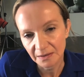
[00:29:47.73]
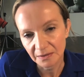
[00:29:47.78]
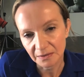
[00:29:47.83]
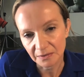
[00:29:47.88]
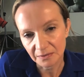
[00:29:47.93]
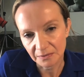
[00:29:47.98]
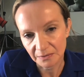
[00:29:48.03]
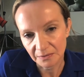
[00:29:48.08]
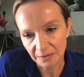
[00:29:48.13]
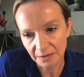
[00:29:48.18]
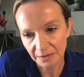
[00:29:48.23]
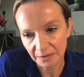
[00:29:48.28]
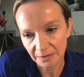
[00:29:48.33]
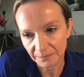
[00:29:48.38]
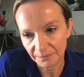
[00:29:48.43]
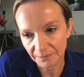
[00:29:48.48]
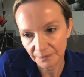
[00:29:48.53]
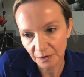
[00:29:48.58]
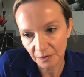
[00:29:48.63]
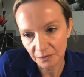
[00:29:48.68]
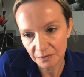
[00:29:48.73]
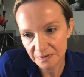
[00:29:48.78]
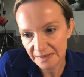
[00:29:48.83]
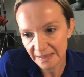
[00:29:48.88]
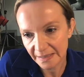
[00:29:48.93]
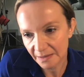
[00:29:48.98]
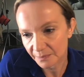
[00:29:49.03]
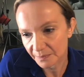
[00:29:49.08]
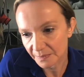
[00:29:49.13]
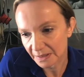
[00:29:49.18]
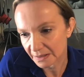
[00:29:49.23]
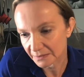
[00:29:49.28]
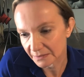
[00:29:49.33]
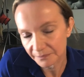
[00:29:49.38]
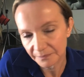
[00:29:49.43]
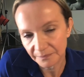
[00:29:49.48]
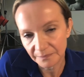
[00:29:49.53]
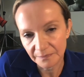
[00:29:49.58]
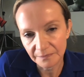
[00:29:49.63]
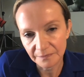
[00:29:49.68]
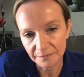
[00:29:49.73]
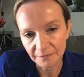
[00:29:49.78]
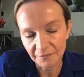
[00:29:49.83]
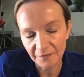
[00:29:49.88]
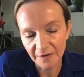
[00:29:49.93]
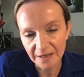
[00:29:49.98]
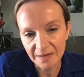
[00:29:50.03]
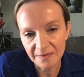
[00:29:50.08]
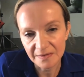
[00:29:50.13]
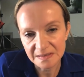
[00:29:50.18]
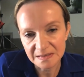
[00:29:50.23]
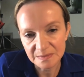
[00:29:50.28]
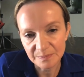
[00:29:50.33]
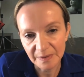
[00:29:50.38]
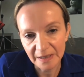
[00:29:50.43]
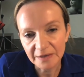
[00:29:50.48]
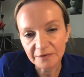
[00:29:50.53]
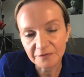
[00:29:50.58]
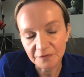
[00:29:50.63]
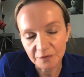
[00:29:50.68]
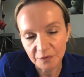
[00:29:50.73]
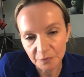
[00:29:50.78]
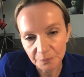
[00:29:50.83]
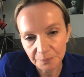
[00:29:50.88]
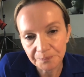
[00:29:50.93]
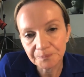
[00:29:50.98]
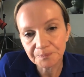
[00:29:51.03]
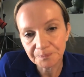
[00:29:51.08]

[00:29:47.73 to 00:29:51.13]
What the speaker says: or contact me via this platform.